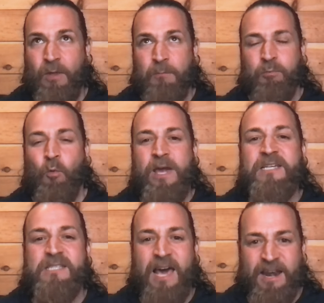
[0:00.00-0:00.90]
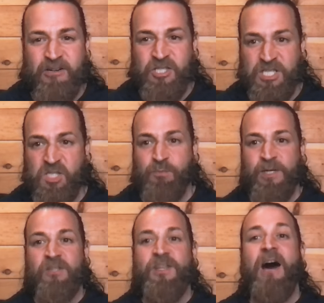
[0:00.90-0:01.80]
ways that energy
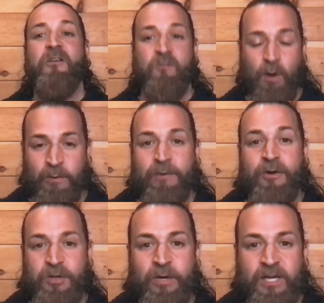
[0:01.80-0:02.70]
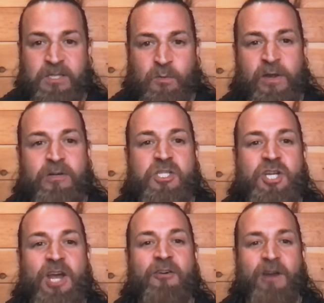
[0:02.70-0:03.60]
spilled out of what we were doing because we are
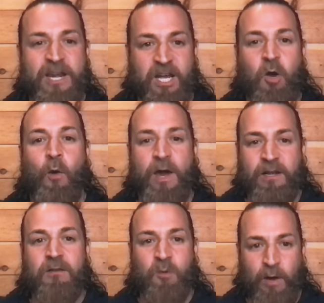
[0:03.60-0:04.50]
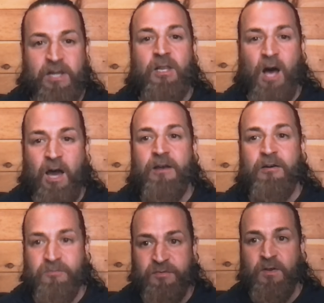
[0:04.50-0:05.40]
generating oh, yeah. quite a quite a lot
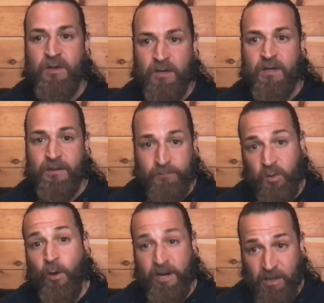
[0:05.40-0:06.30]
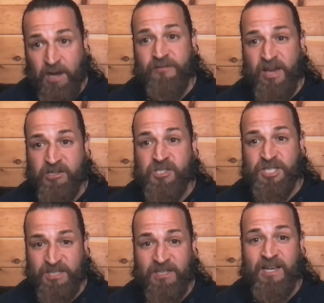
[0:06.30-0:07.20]
of quite a lot of
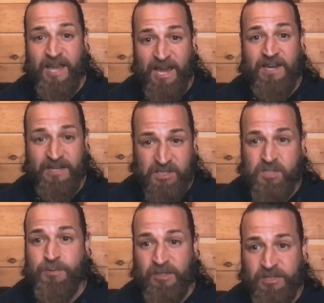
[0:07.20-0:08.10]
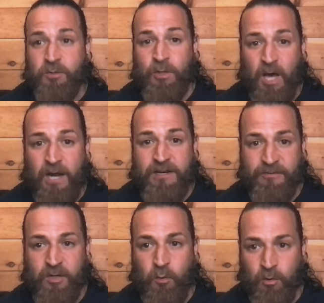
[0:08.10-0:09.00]
energy and yeah. it's spilled into a lot of
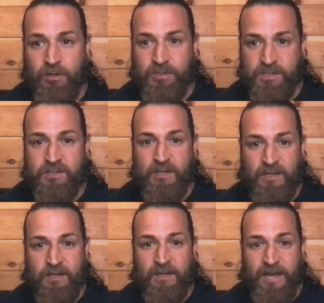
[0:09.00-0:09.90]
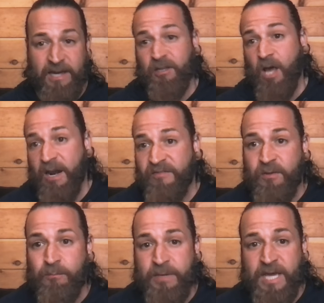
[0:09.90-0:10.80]
different quarters and a lot yeah. of
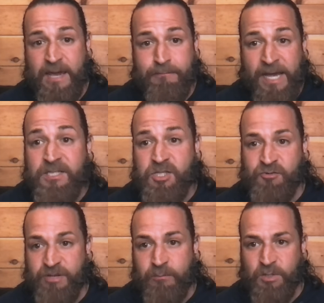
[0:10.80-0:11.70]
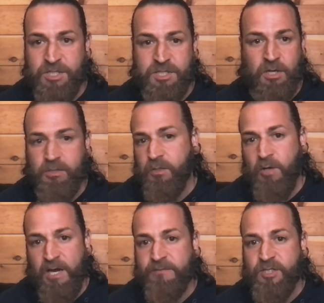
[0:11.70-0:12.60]
it became mainstream, which is also mm-hmm.
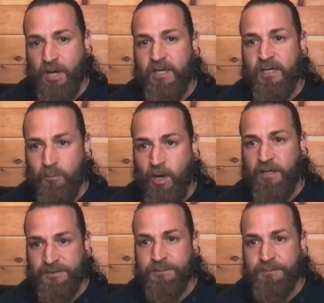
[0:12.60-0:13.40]
kind of mm-hmm. shocking and wild to